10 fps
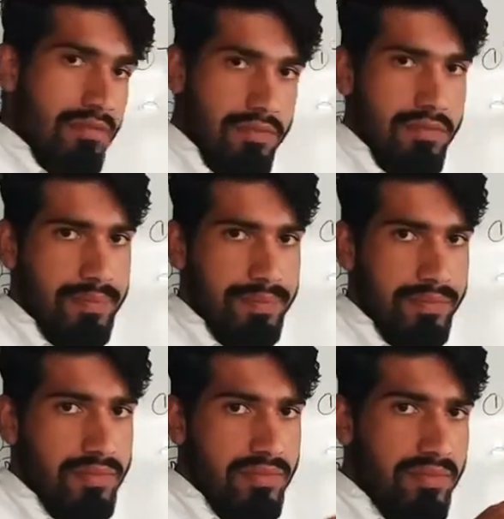in that
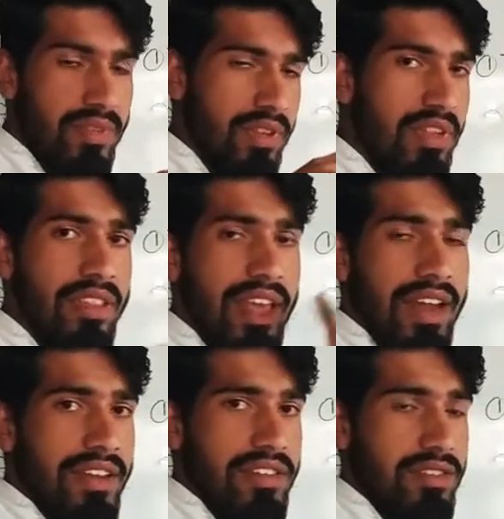test there are
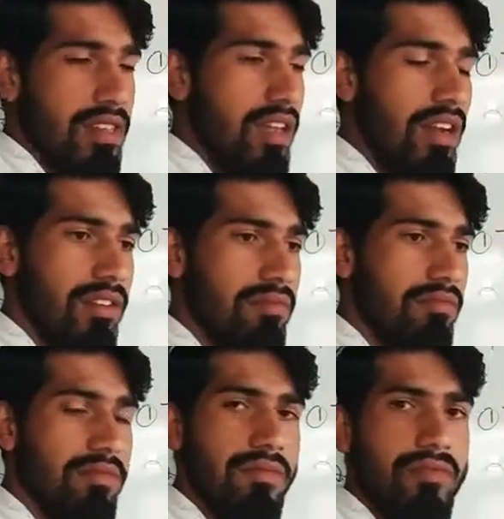
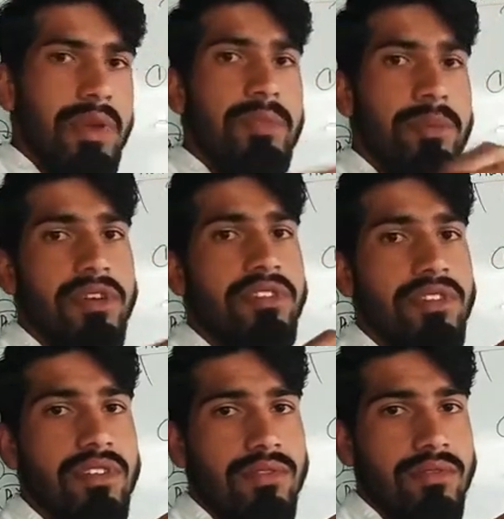50%
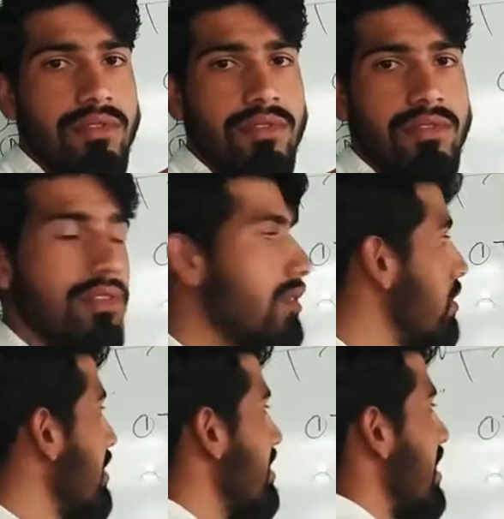sensitivity.
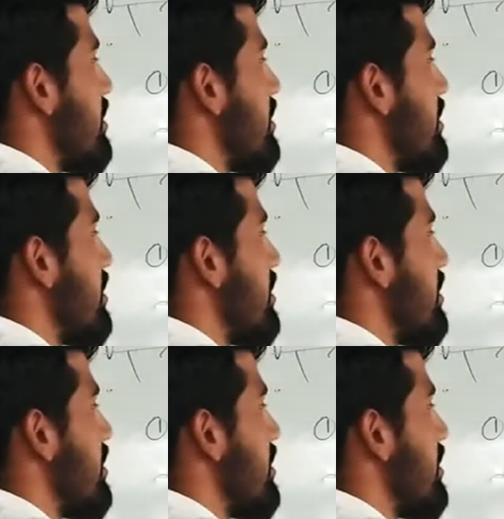Okay,